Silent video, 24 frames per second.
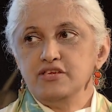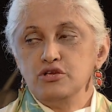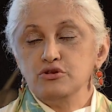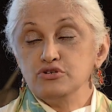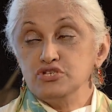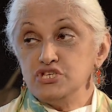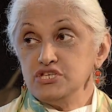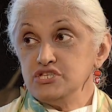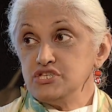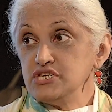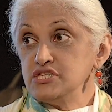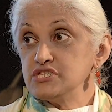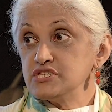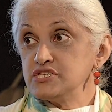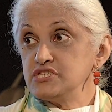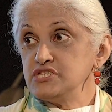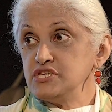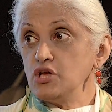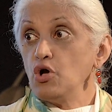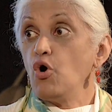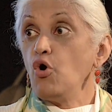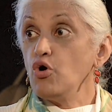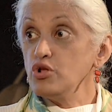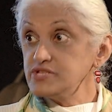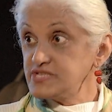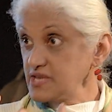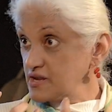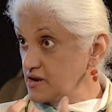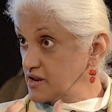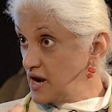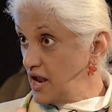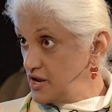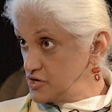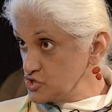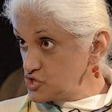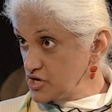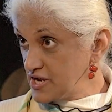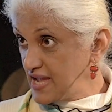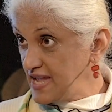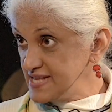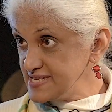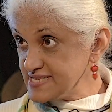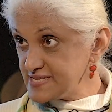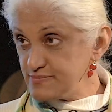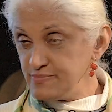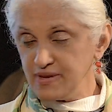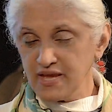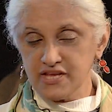she holds a grudge
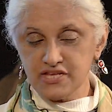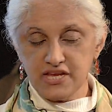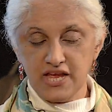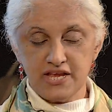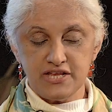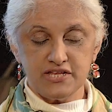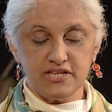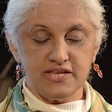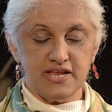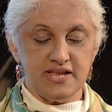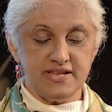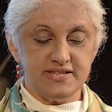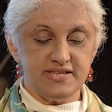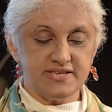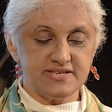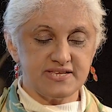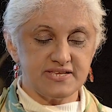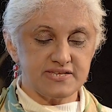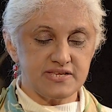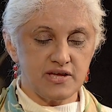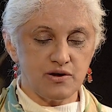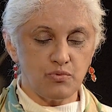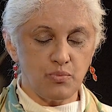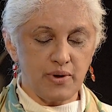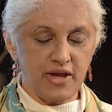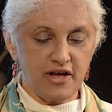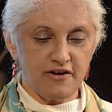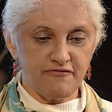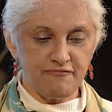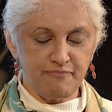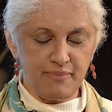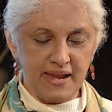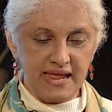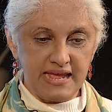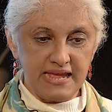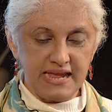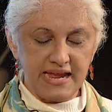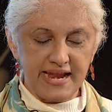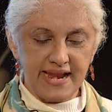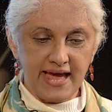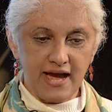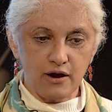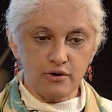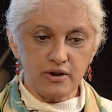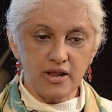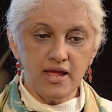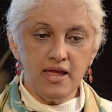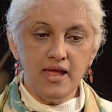against me, and this is her way of playing it
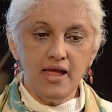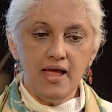out.